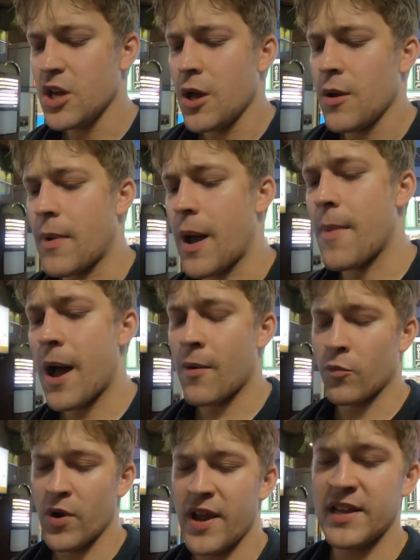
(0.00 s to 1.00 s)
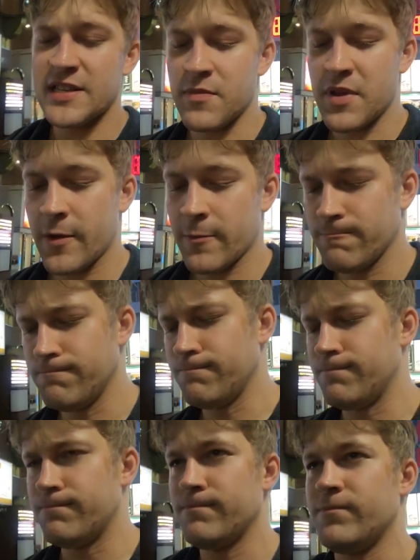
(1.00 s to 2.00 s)
My mom raised me
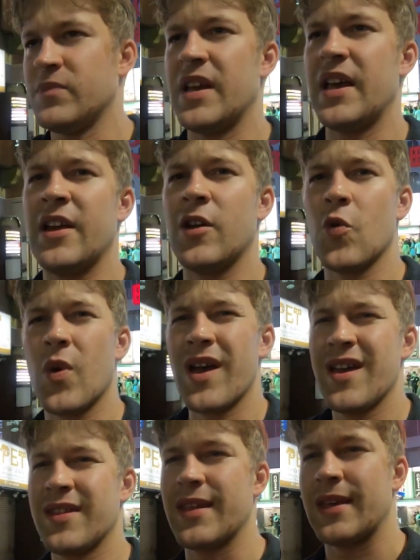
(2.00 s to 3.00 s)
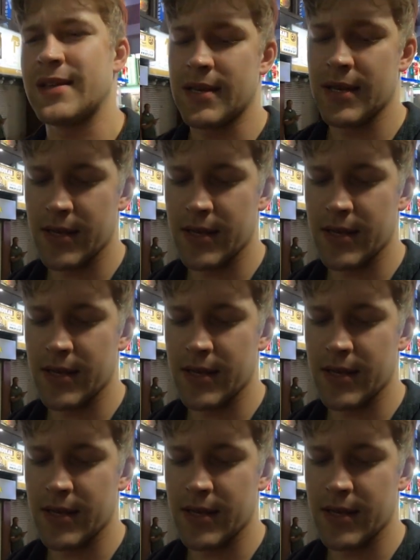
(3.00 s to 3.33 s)
in a way that